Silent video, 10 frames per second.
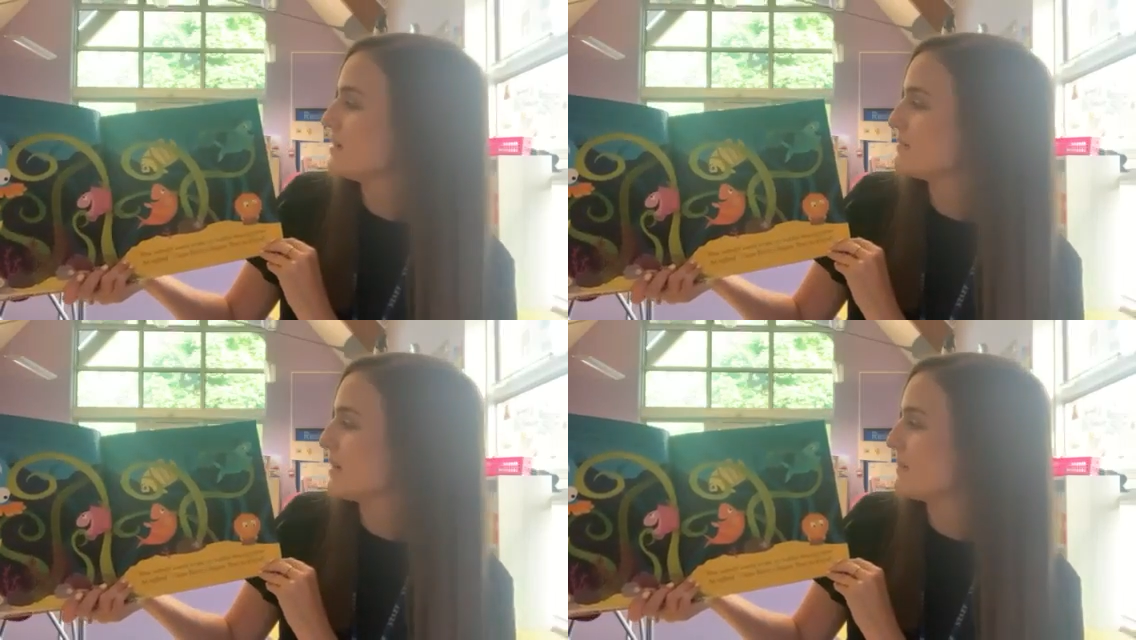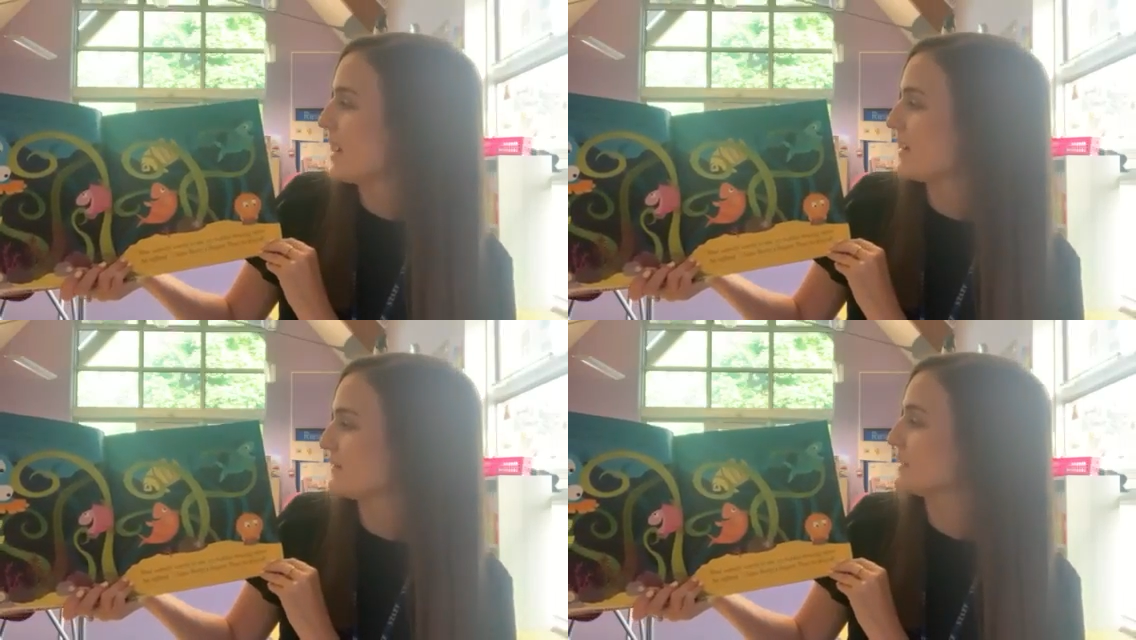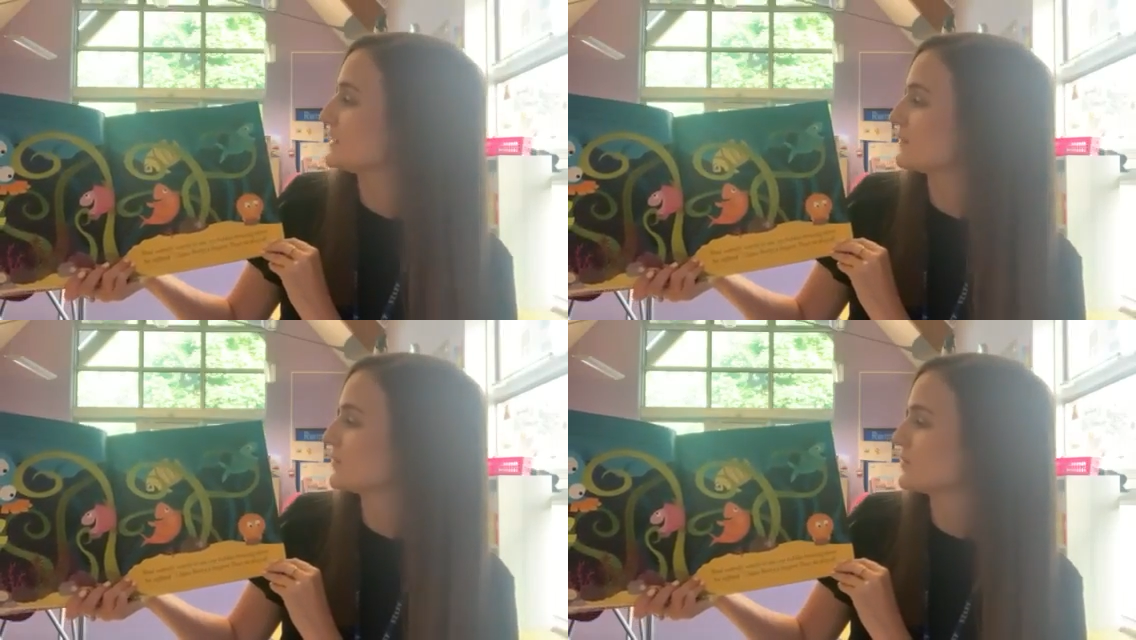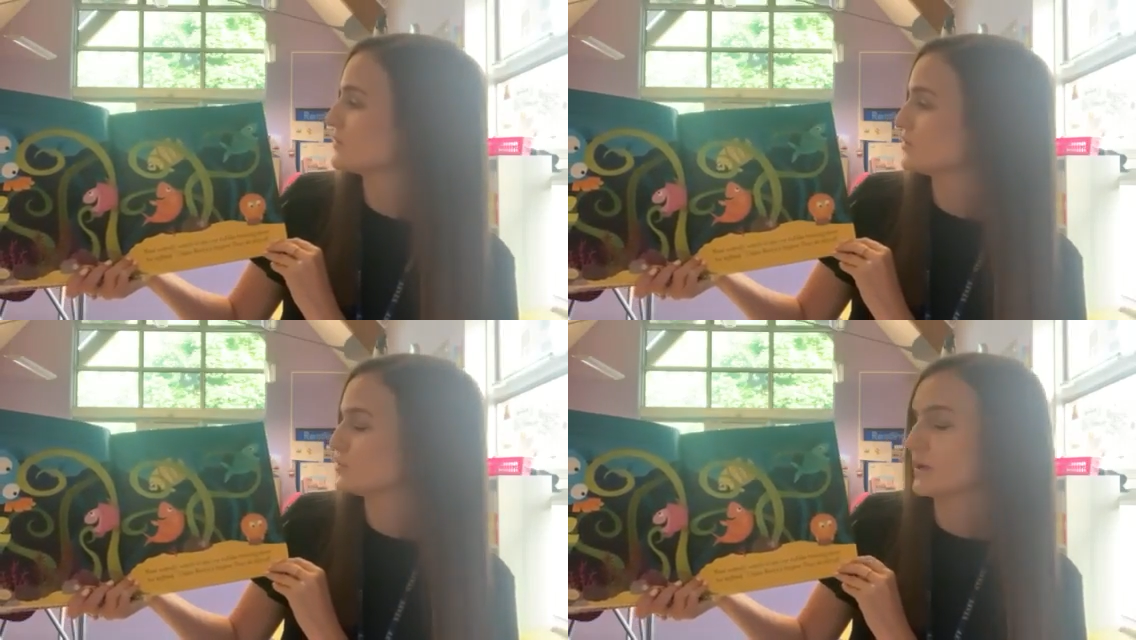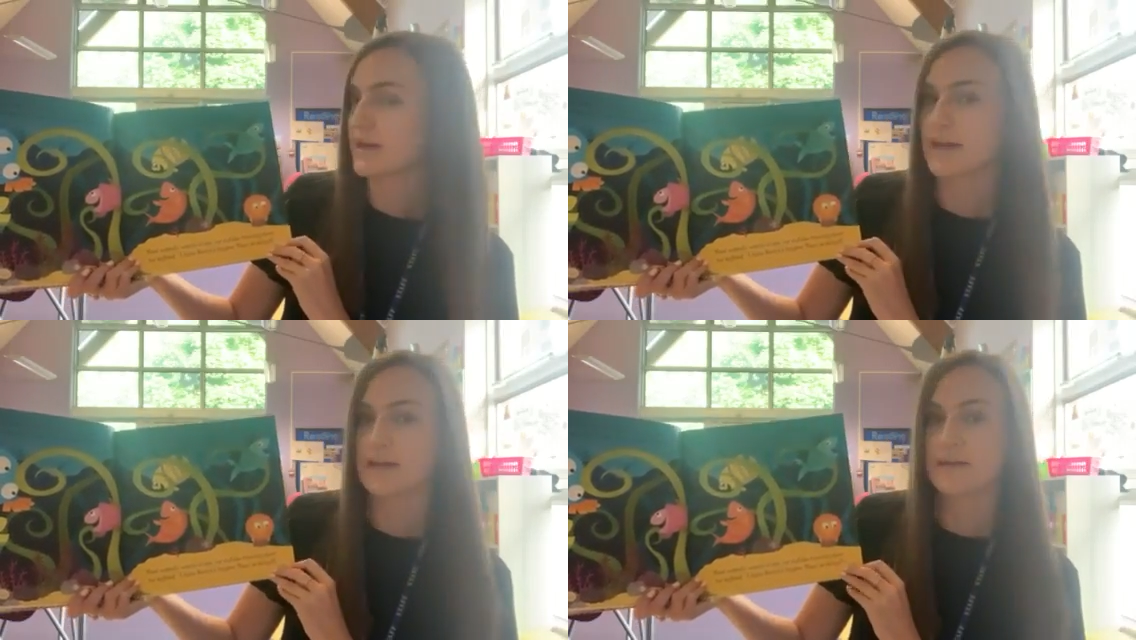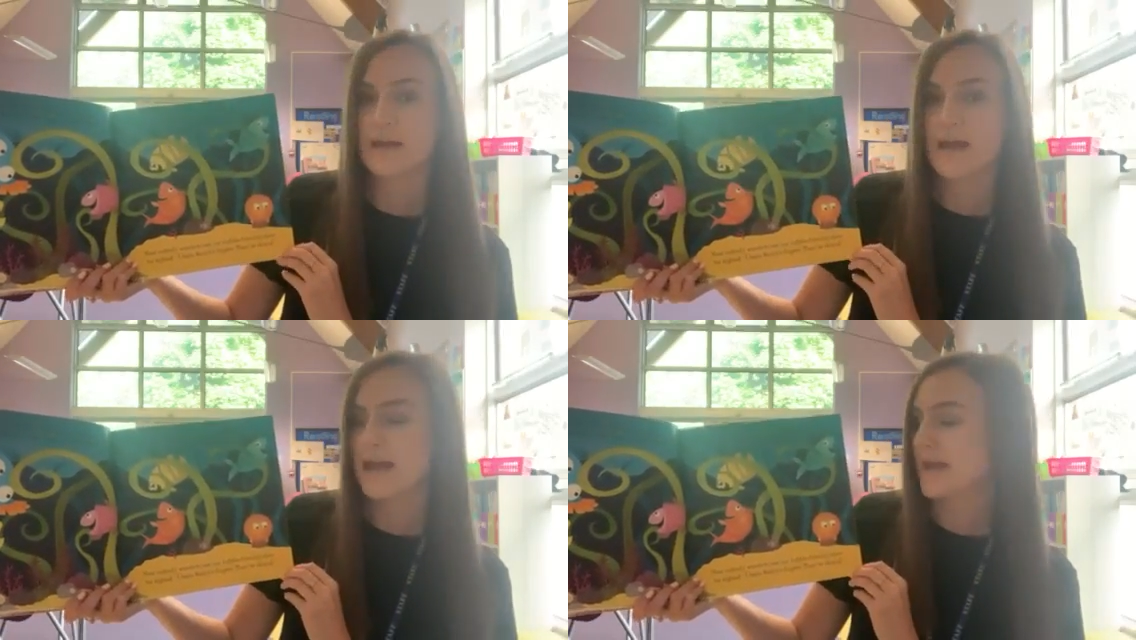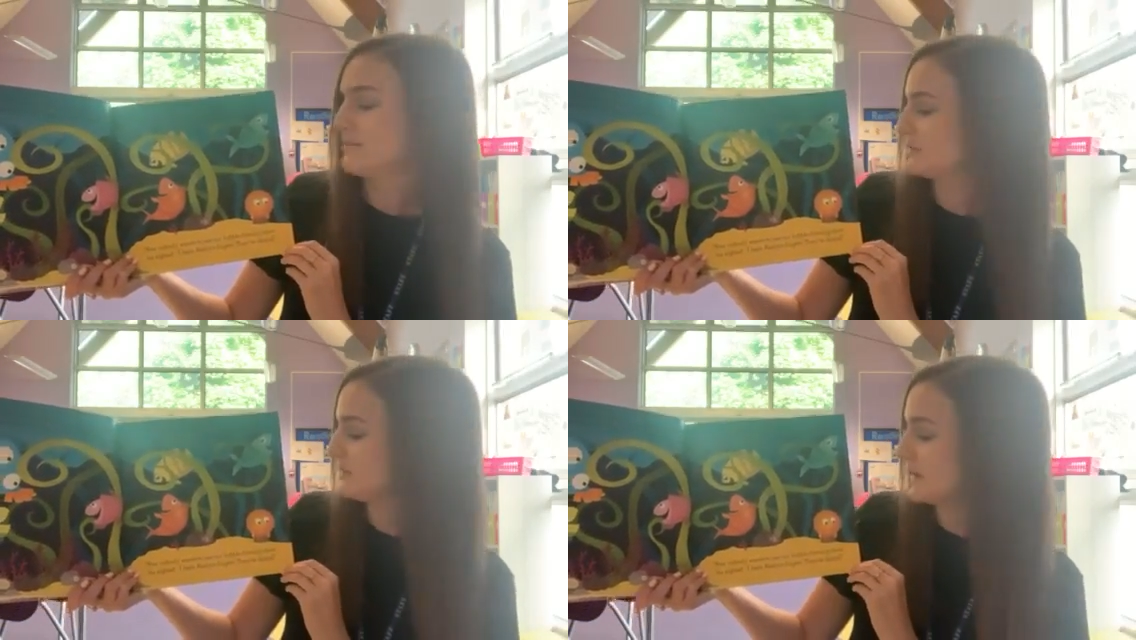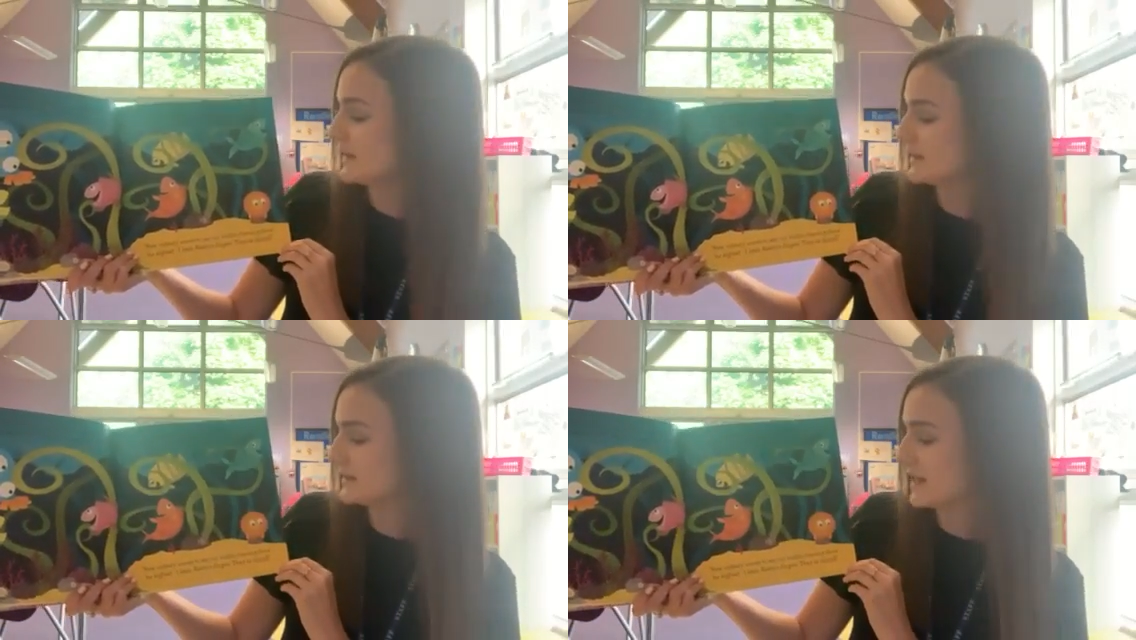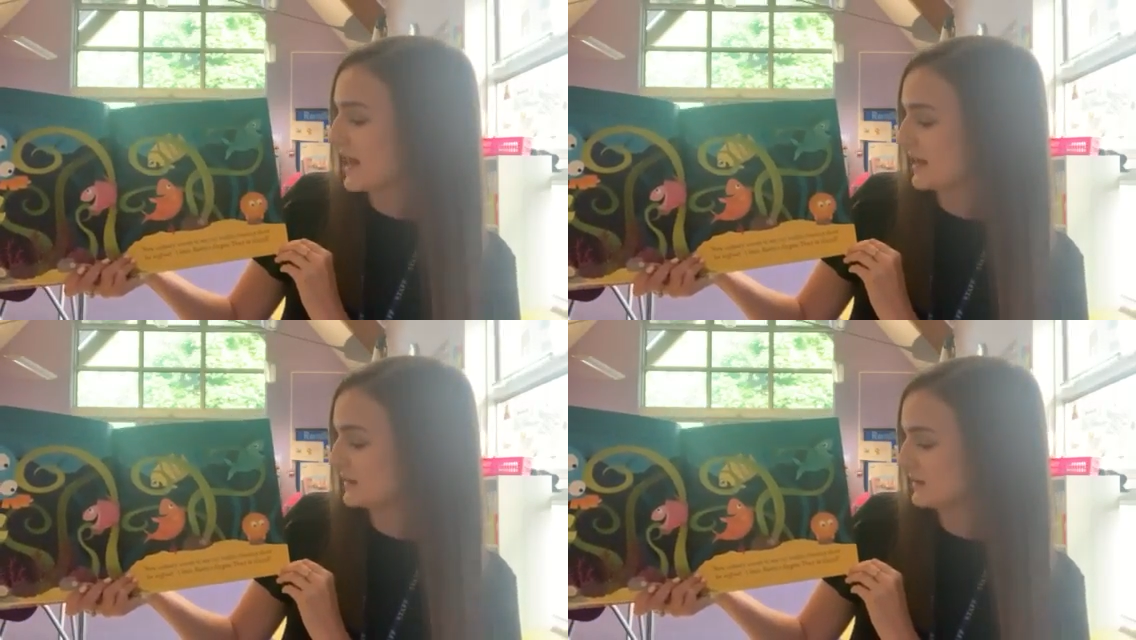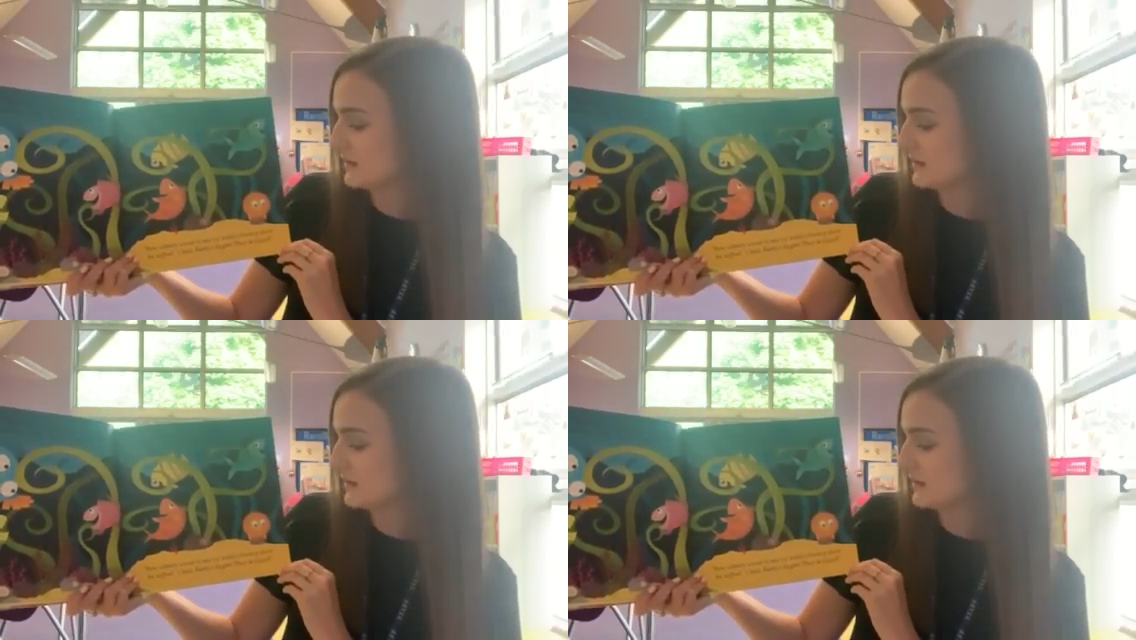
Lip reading: But Puffy didn't want to join in. He was feeling sad.